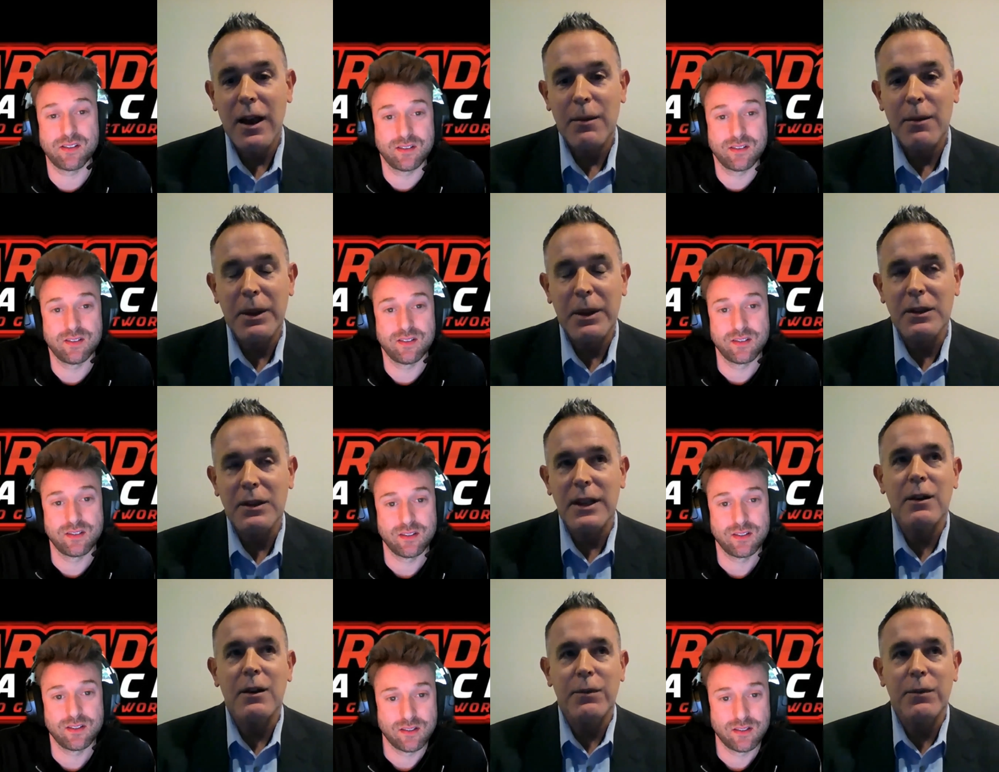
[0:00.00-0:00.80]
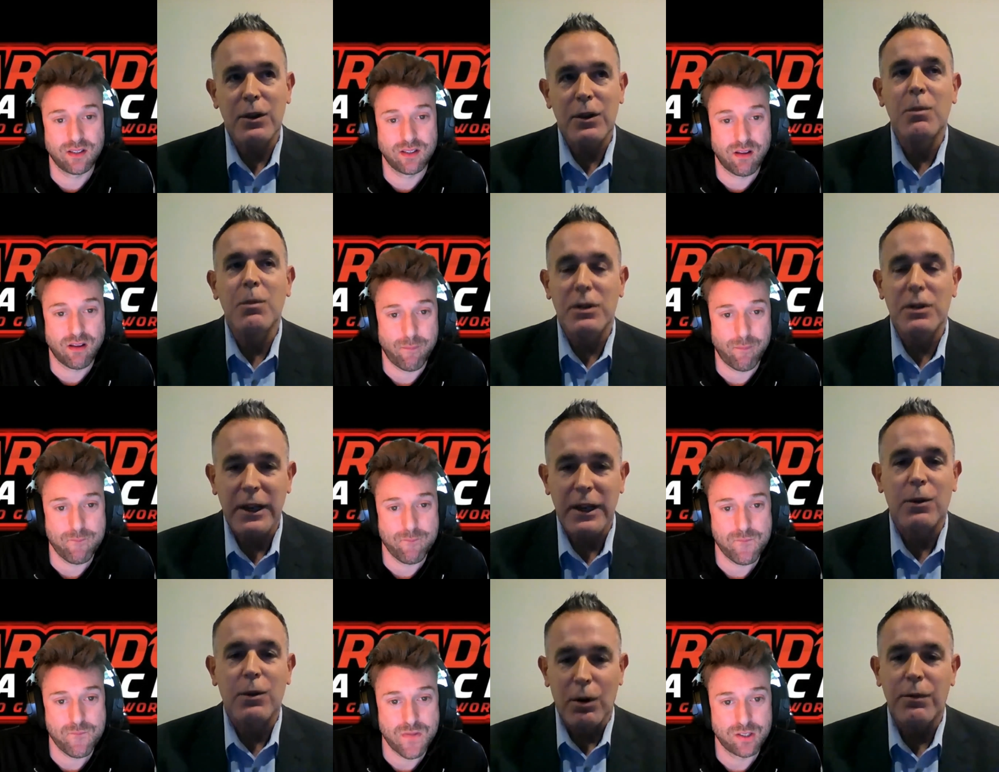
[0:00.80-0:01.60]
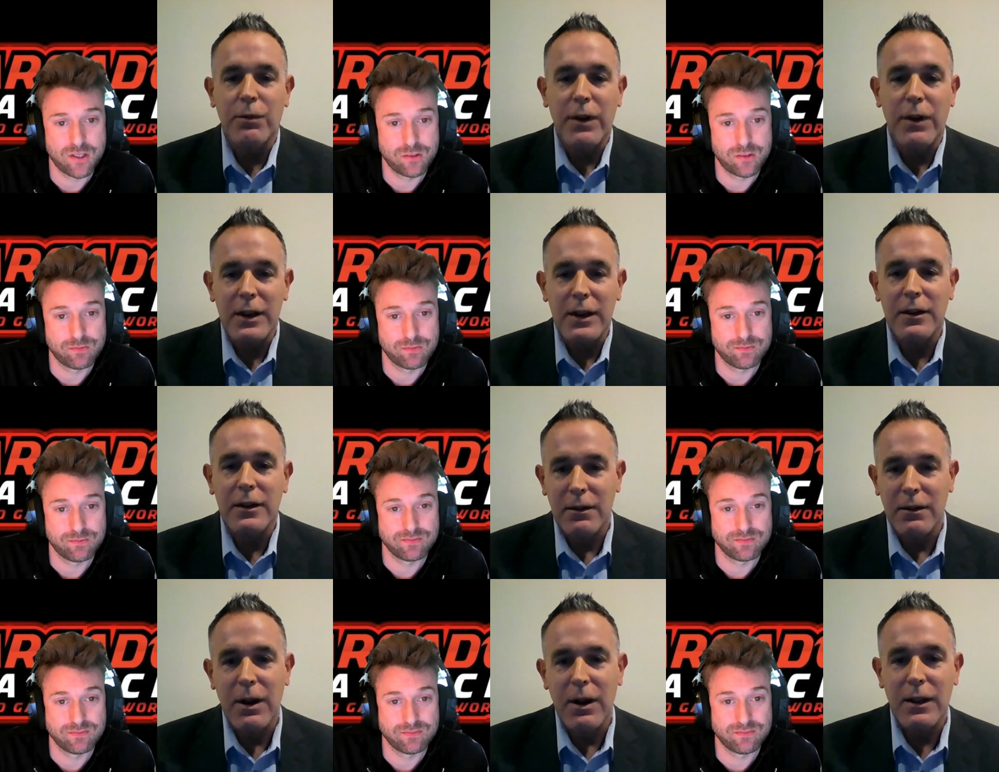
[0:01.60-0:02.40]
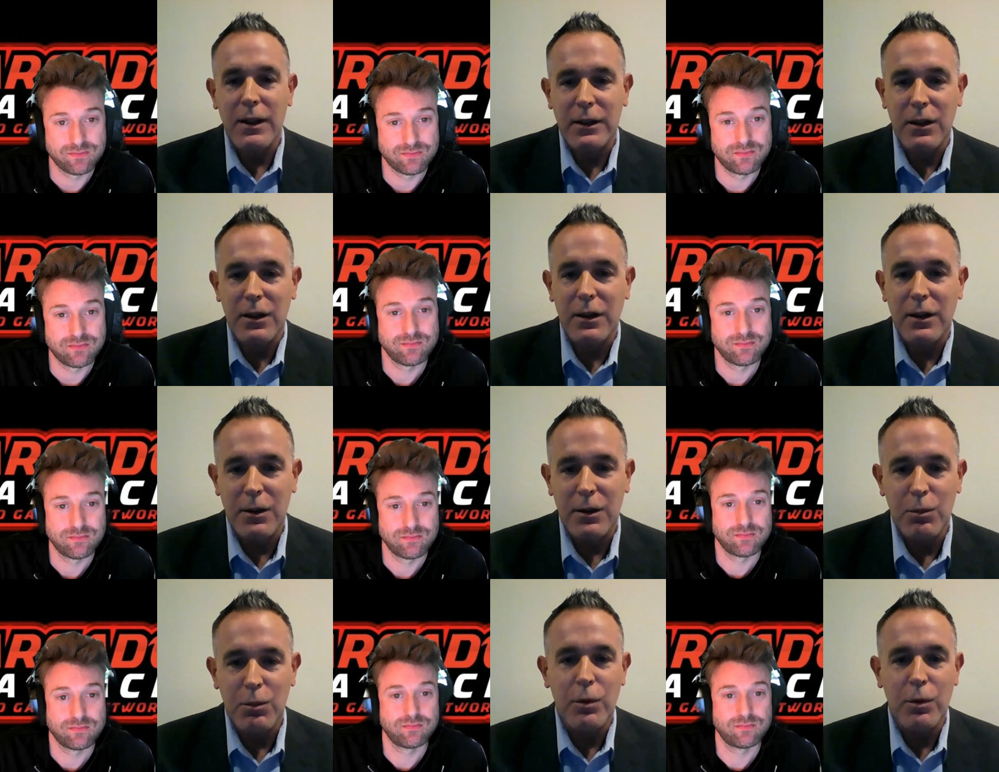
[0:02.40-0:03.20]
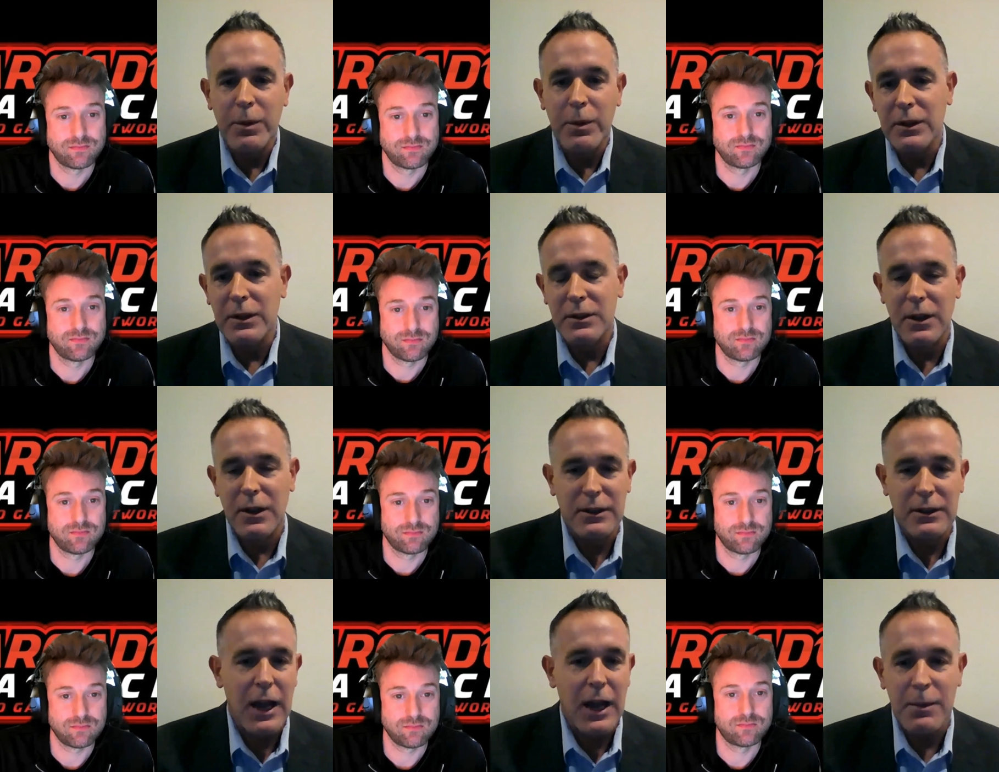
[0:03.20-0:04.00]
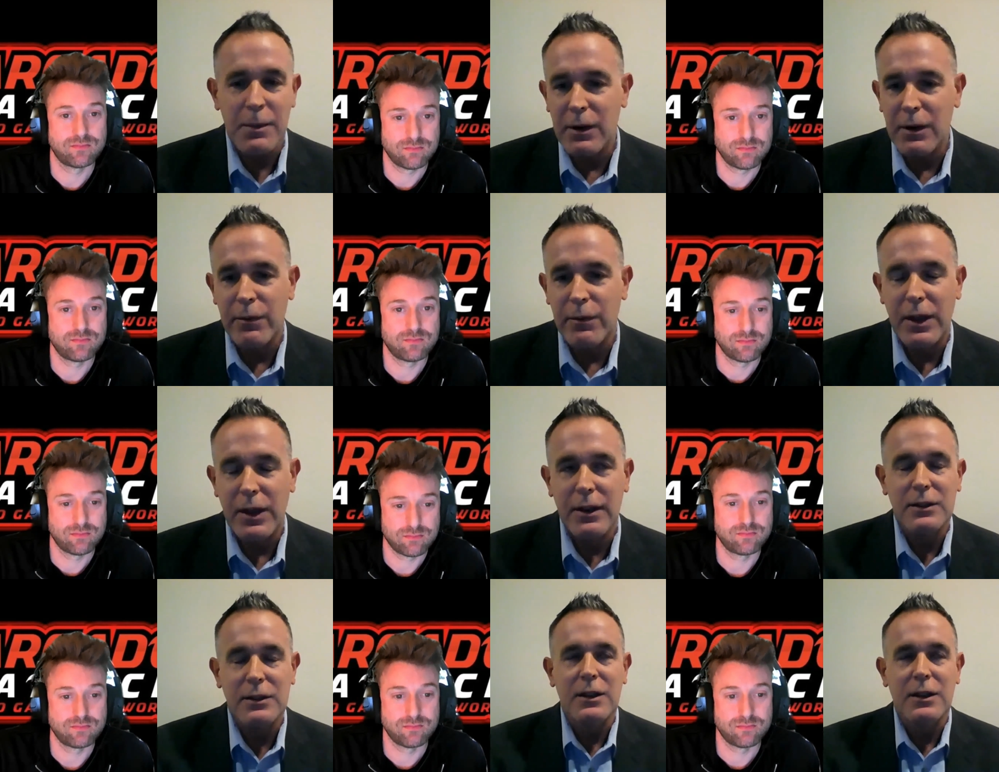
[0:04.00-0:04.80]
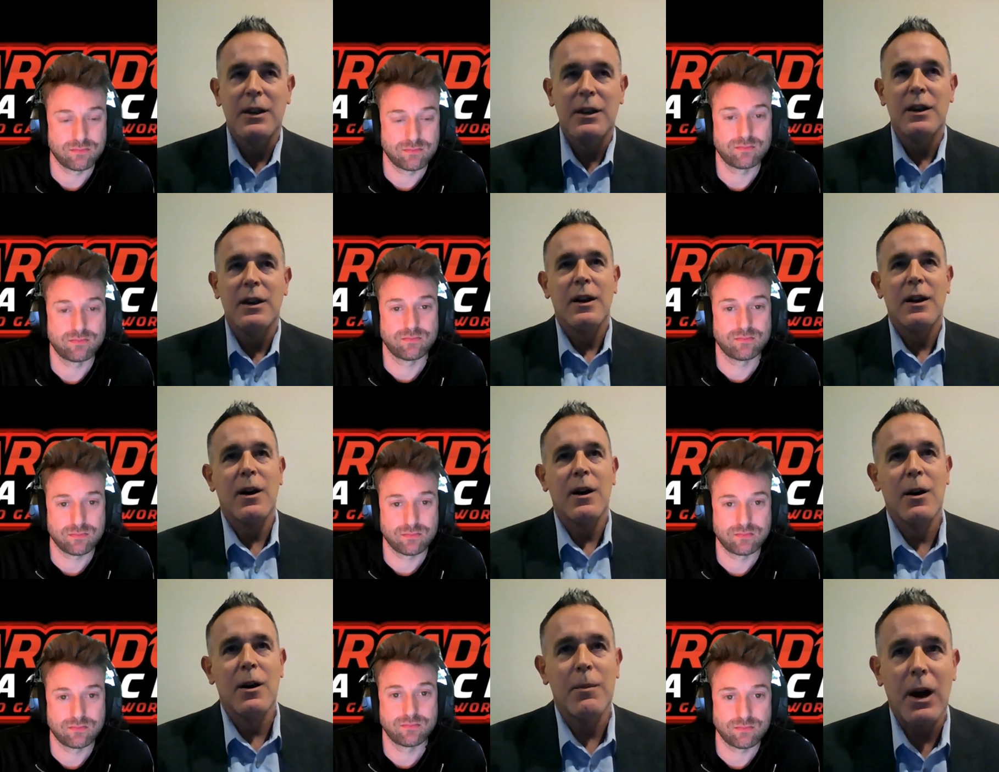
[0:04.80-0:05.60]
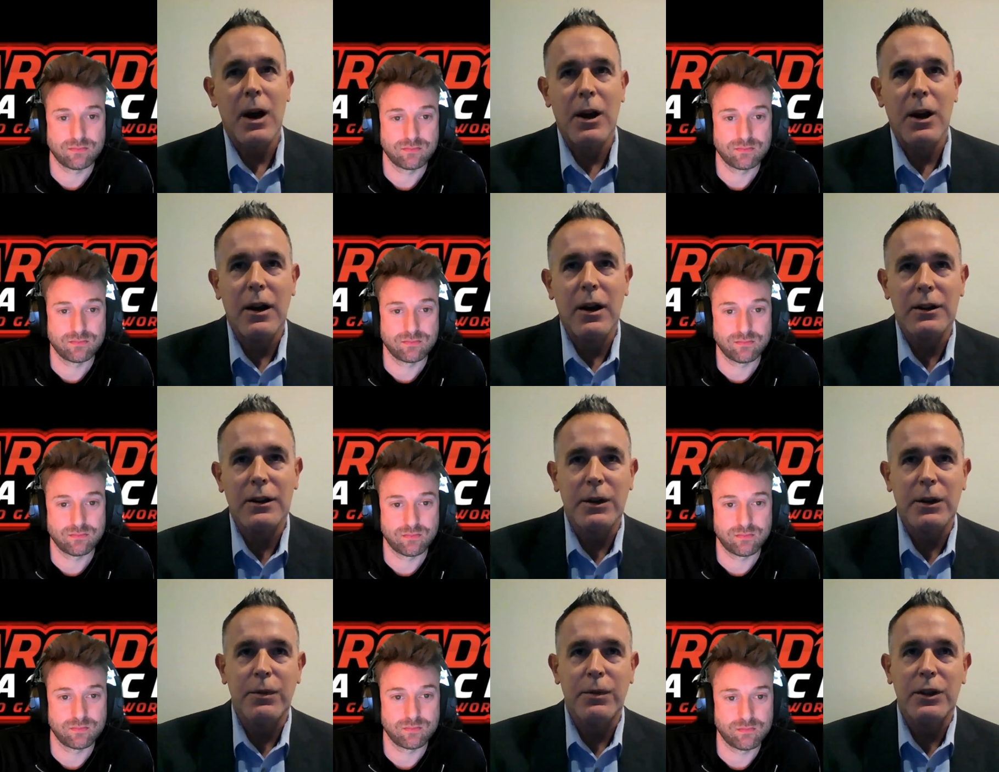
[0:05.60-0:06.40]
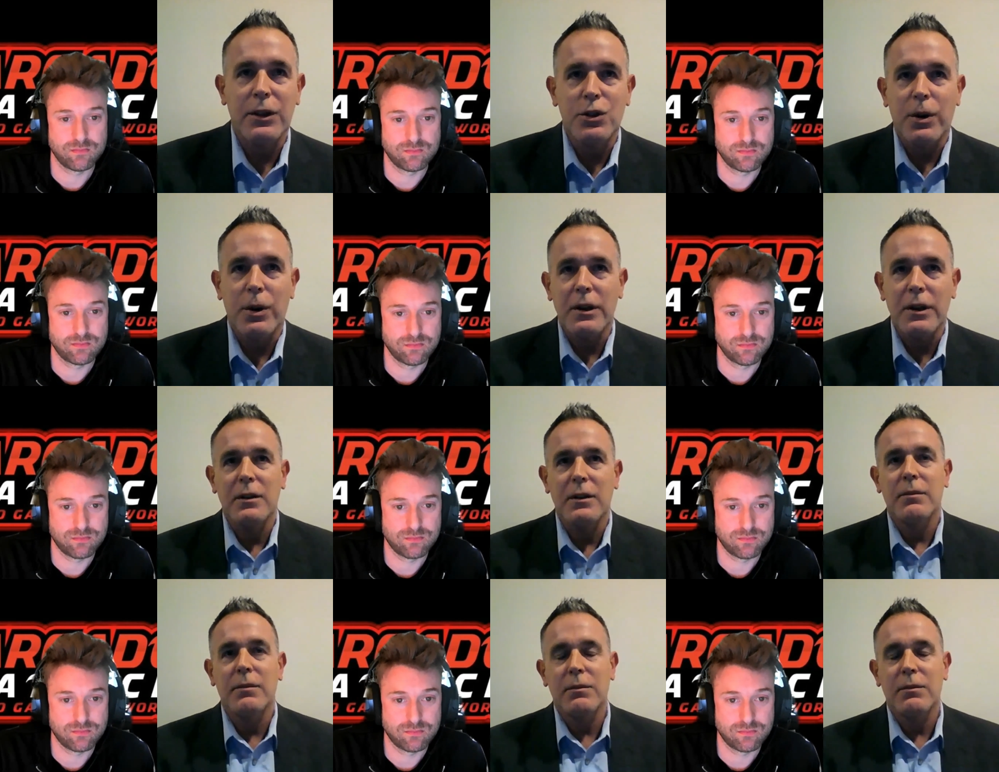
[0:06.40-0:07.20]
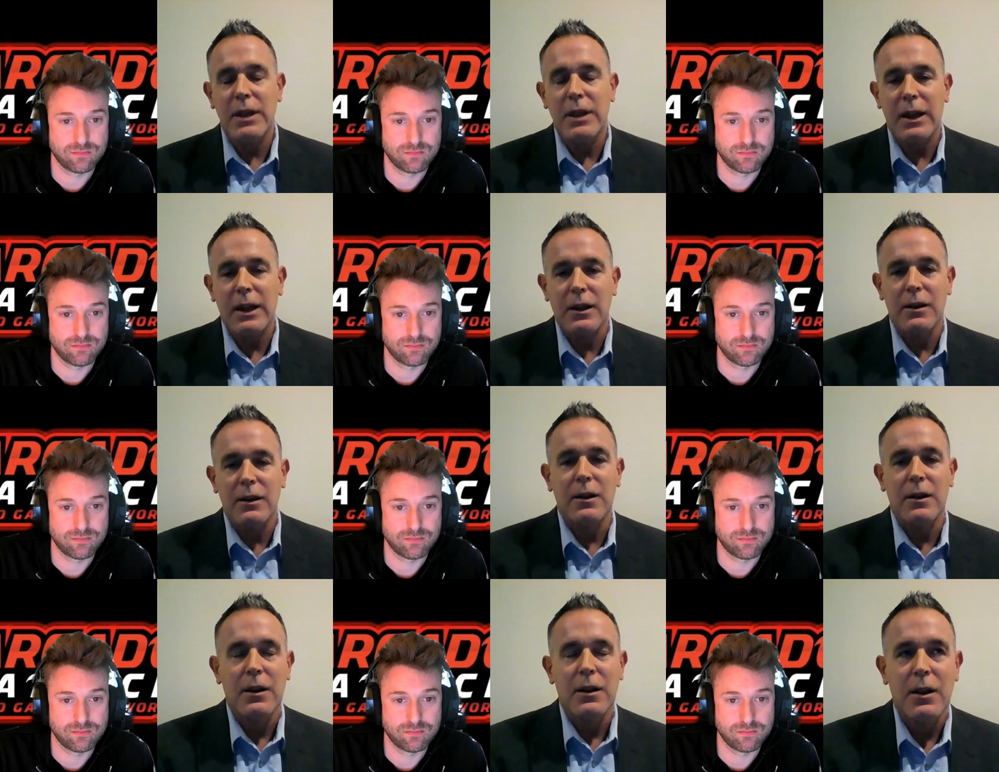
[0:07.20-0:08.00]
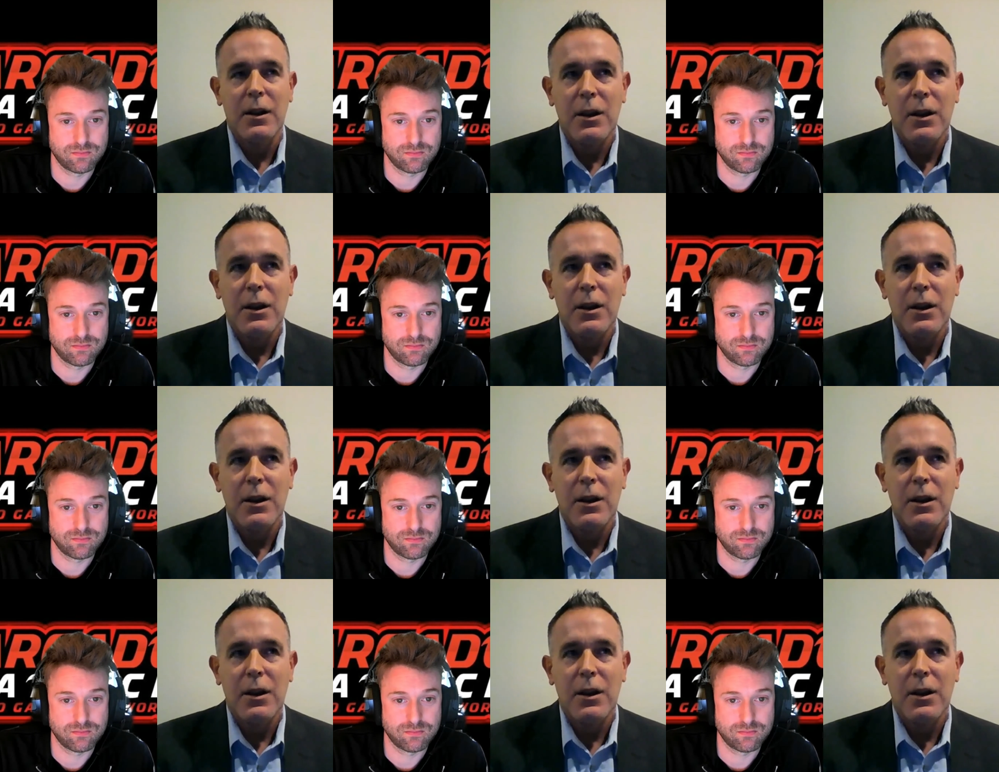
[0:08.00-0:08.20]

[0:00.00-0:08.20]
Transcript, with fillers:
Speaker 1: Yeah. Because Tekken felt the most like a real fight, right? Like the the movements, the timing of things. Um, I I definitely enjoyed Tekken